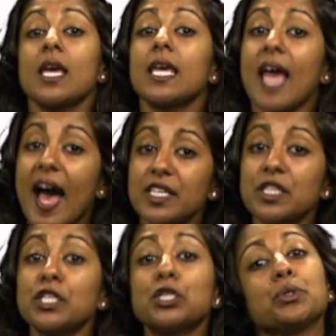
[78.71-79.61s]
He
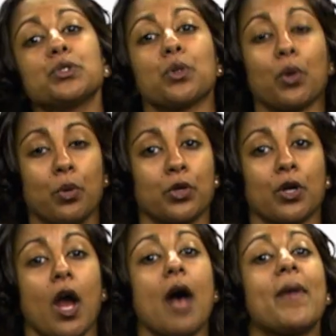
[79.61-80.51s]
asked the shoe store
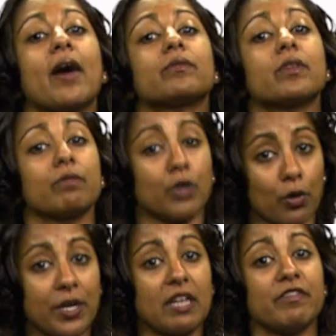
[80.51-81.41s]
owner about
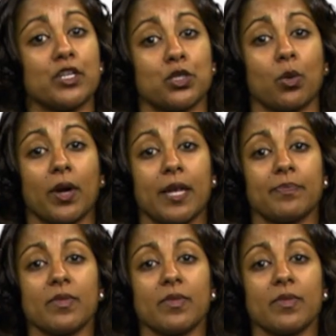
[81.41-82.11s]
current inventory.